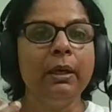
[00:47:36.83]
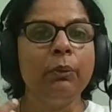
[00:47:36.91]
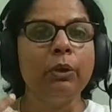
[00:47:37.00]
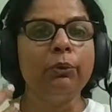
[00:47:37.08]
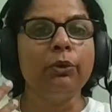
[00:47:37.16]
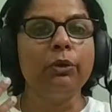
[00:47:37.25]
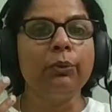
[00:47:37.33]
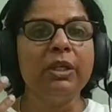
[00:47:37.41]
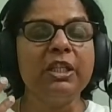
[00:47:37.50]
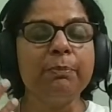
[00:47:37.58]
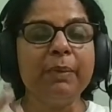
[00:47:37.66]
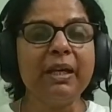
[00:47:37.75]
what we
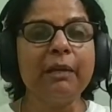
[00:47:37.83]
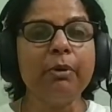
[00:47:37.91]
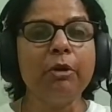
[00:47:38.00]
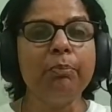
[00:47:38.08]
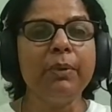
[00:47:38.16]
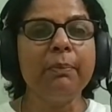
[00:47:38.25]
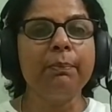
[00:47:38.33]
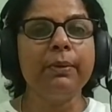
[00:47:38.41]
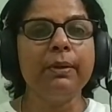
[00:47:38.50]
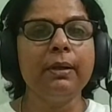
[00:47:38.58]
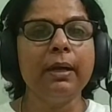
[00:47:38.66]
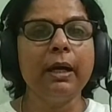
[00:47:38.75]
speak about
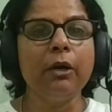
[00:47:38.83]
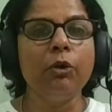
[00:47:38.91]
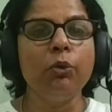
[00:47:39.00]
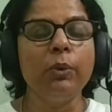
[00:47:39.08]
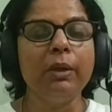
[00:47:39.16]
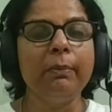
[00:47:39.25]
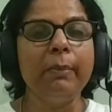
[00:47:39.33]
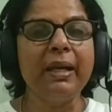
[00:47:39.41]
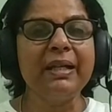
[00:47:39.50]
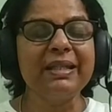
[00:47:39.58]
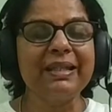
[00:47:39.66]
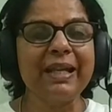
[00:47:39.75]
people, how we
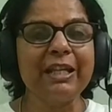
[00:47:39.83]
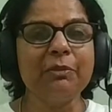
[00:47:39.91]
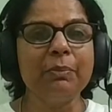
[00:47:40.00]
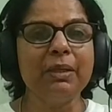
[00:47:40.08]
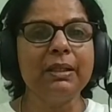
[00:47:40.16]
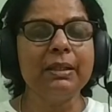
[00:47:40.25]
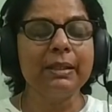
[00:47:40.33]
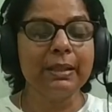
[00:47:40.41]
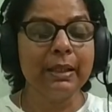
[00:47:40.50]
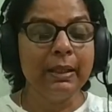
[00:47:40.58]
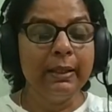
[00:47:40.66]
make statements,